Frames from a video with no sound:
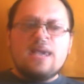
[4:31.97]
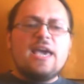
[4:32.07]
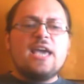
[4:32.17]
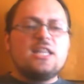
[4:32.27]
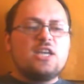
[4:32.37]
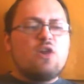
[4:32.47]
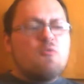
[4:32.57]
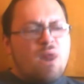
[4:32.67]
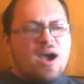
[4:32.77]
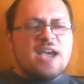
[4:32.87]
and go
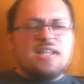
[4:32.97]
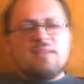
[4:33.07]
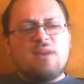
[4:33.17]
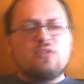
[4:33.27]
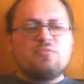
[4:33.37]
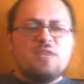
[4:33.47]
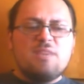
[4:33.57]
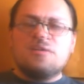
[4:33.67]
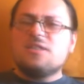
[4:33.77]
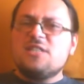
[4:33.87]
whine about
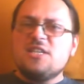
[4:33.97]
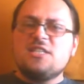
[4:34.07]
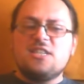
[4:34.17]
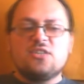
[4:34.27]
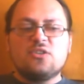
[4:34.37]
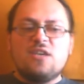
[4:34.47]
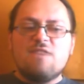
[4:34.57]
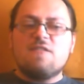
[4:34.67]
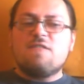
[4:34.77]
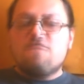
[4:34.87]
people ceasing to
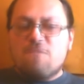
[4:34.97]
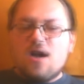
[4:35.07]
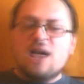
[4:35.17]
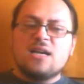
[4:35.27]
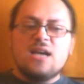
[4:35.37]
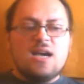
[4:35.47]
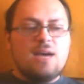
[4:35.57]
give a fuck